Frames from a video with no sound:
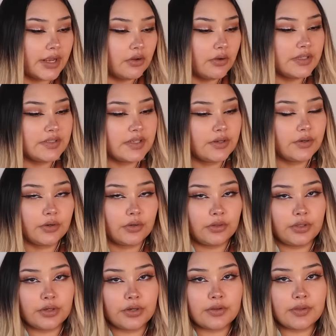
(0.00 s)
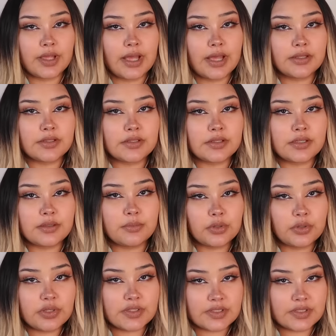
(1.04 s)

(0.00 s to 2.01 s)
I know I said earlier that the beauty